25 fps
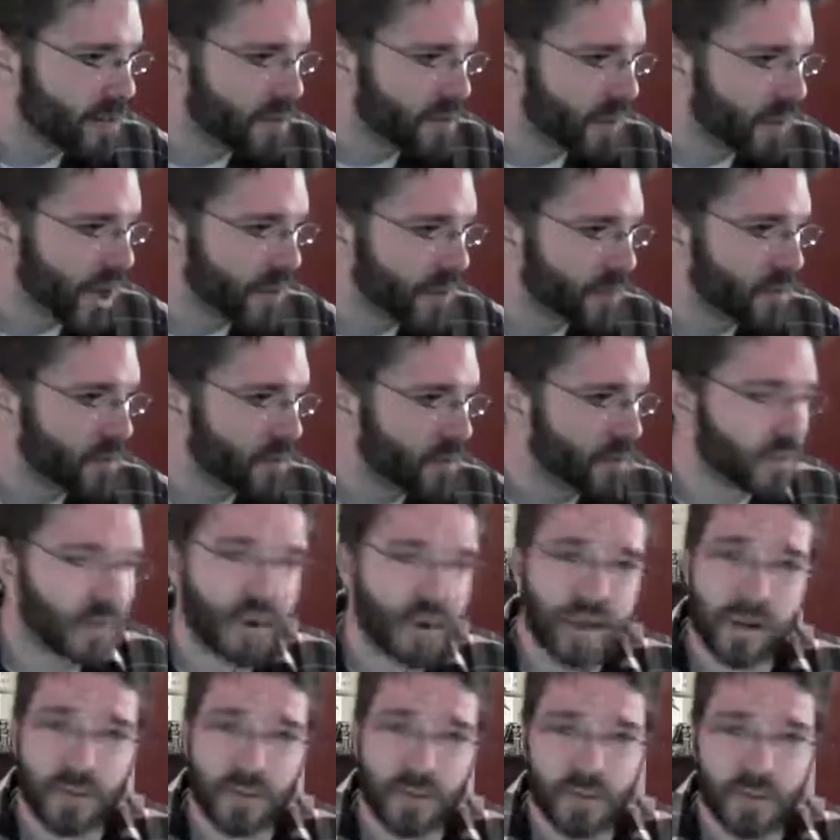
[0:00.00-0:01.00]
by, and
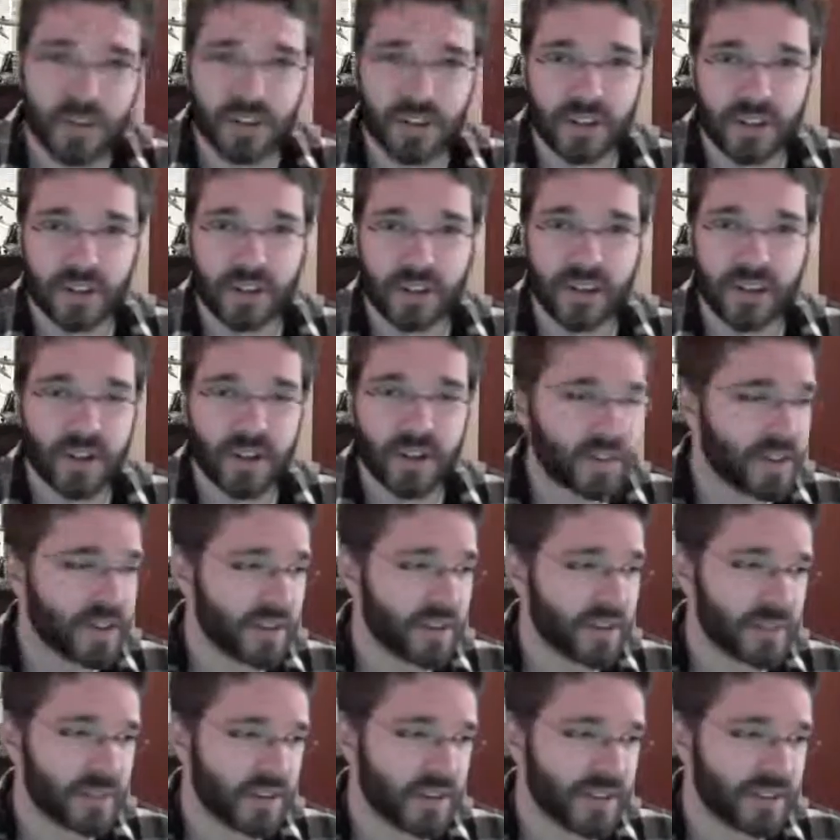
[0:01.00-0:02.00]
I'm sure I'm
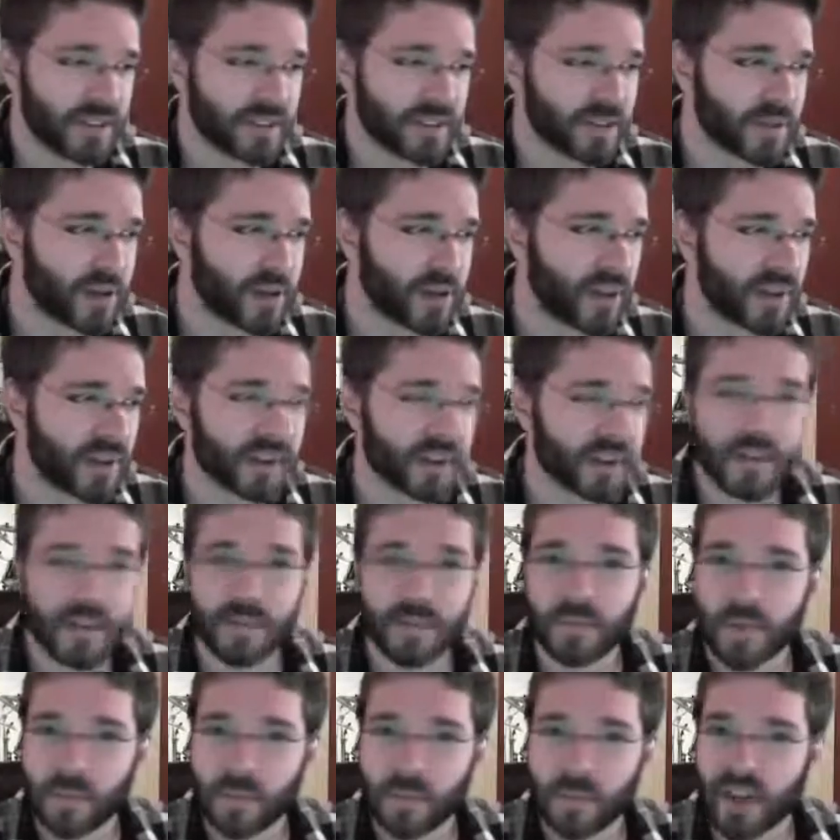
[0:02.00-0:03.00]
going to pronounce this wrong, and
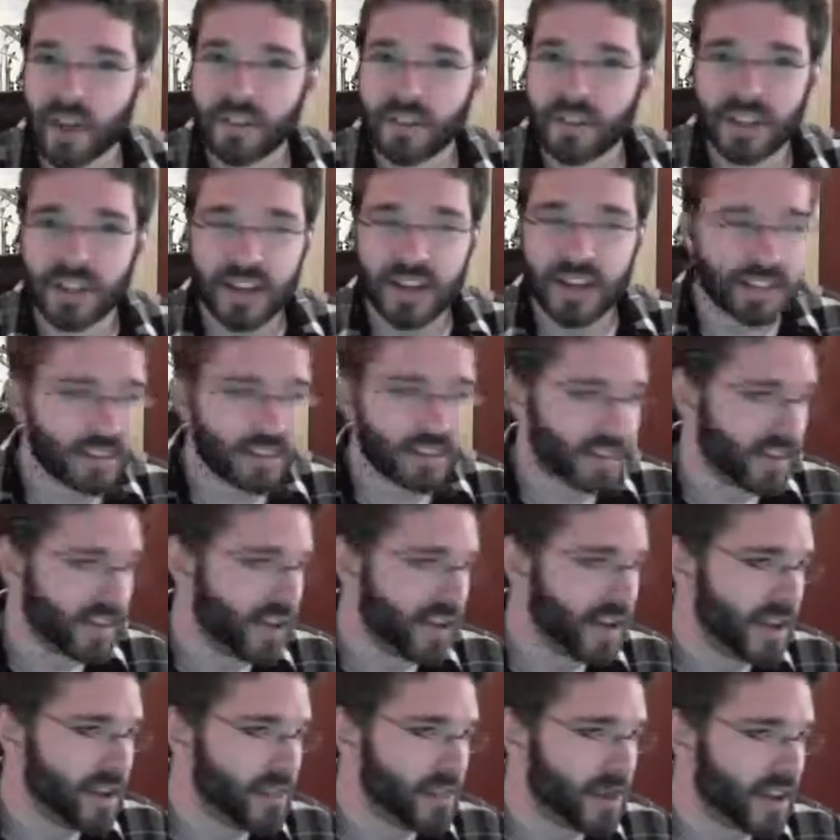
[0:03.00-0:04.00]
I apologize,
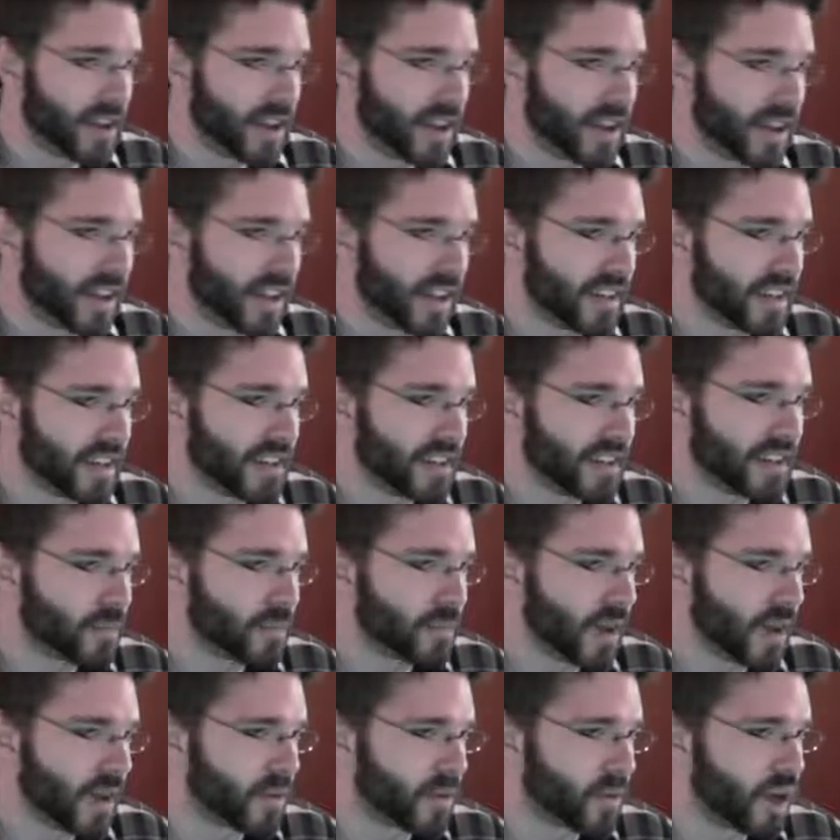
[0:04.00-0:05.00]
but uh, it's
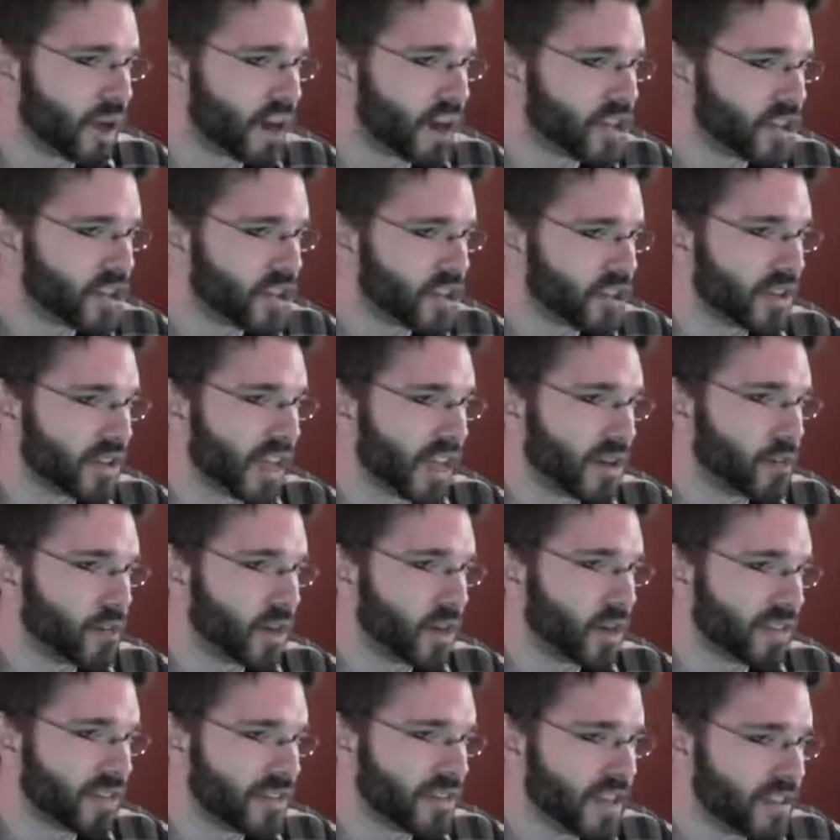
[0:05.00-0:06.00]
by Roger de
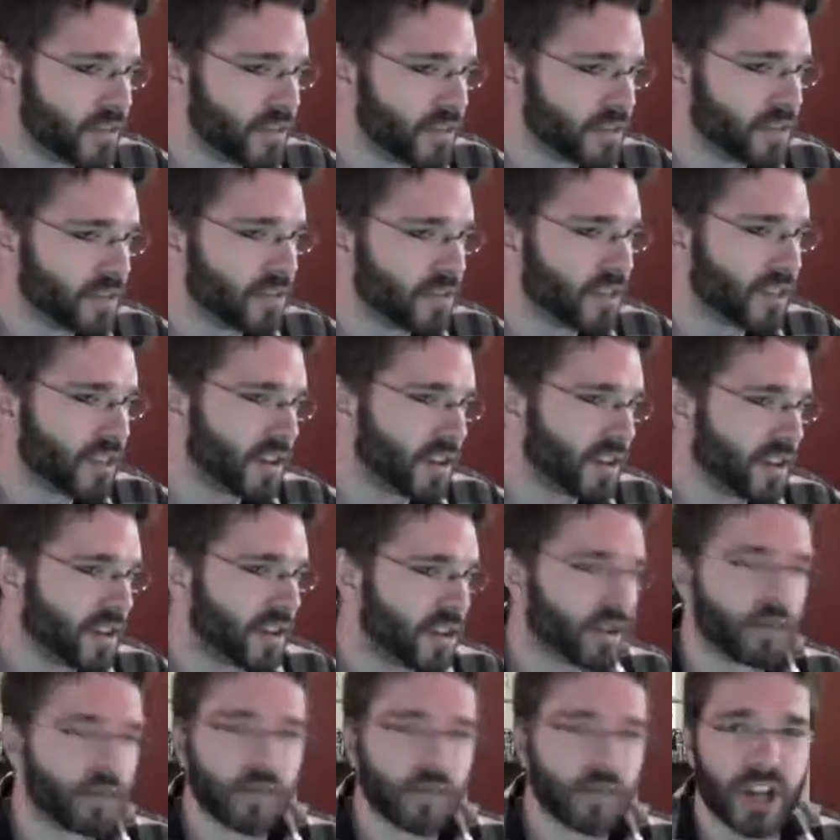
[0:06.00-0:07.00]
Boisvive,
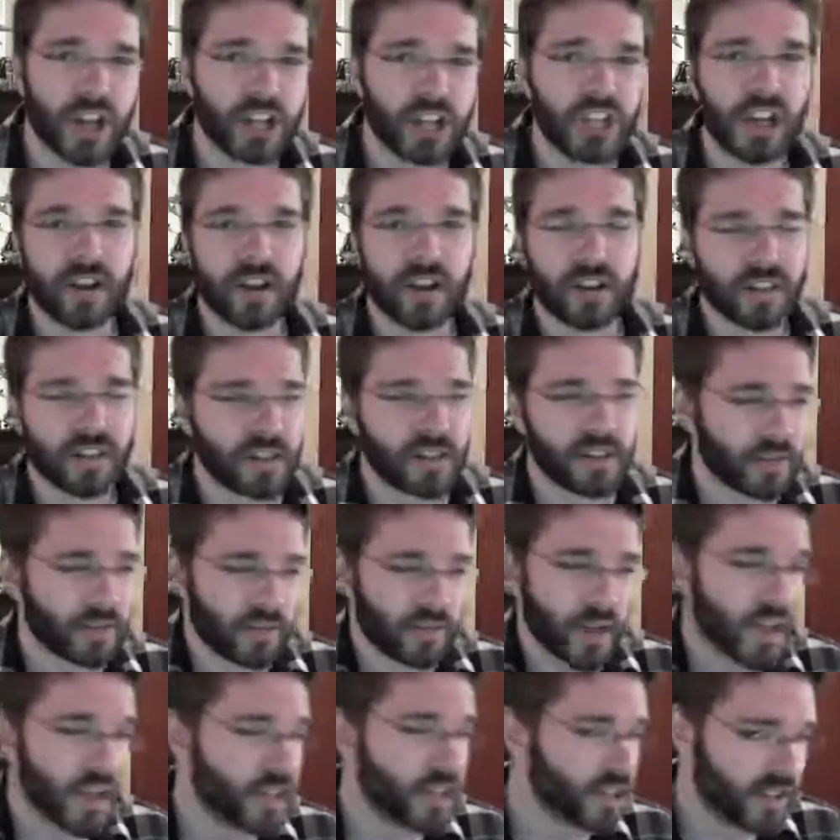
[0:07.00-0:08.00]
or Roger. He's
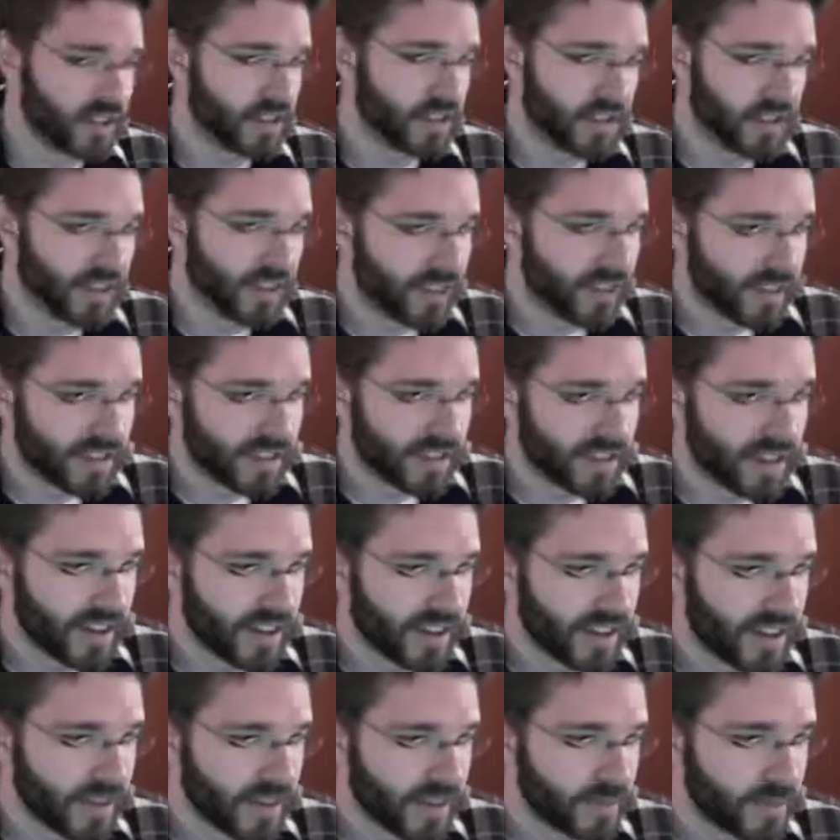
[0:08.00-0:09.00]
French,
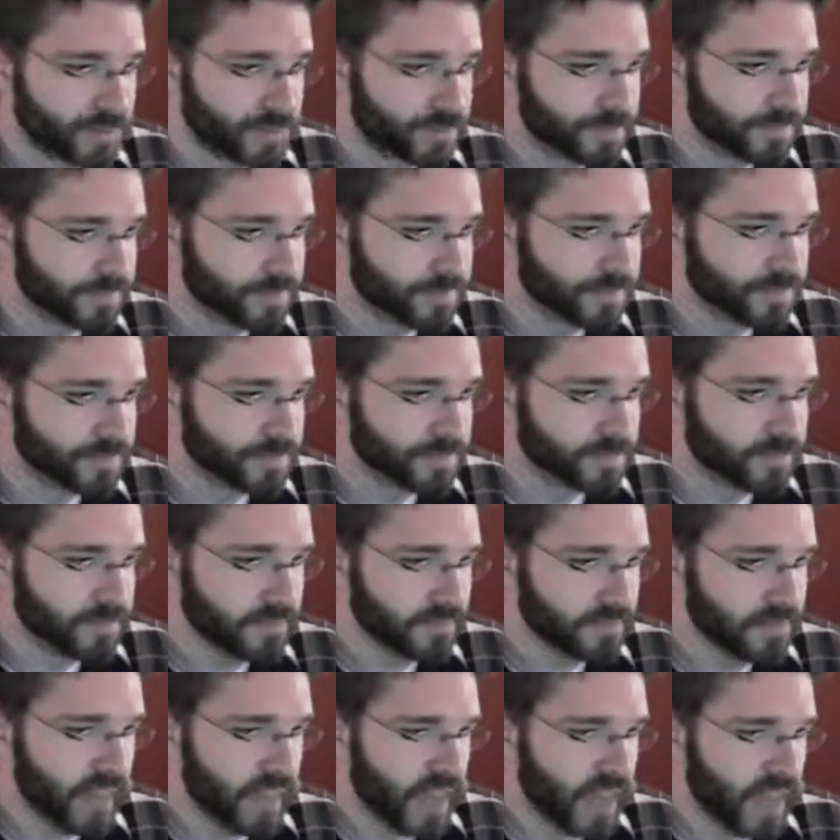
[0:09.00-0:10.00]
uh,
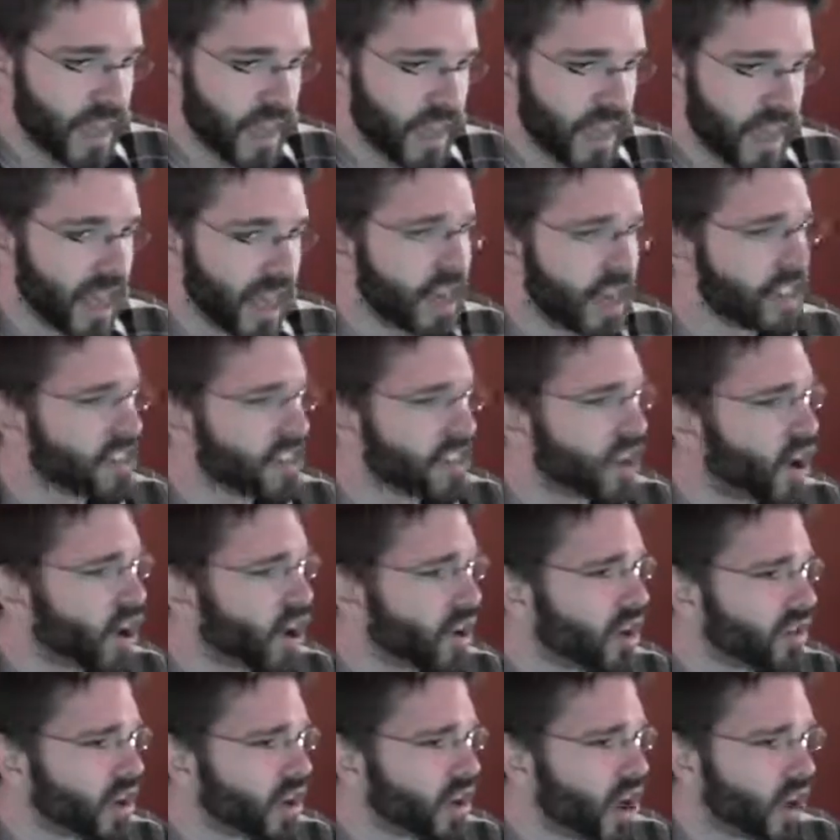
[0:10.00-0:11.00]
and it's
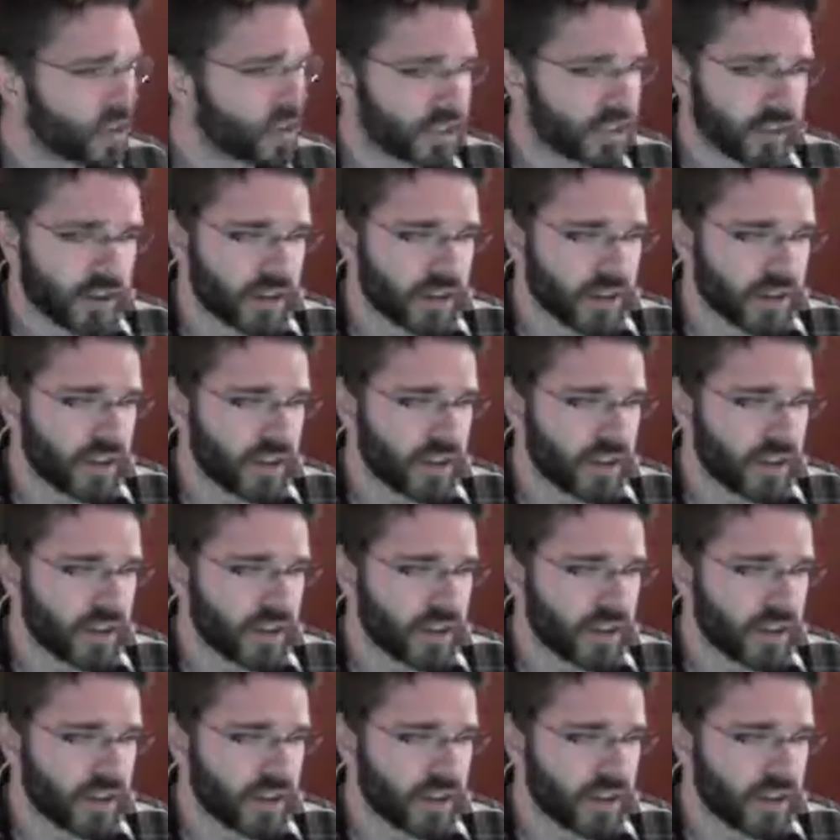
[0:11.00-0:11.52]
called Altered.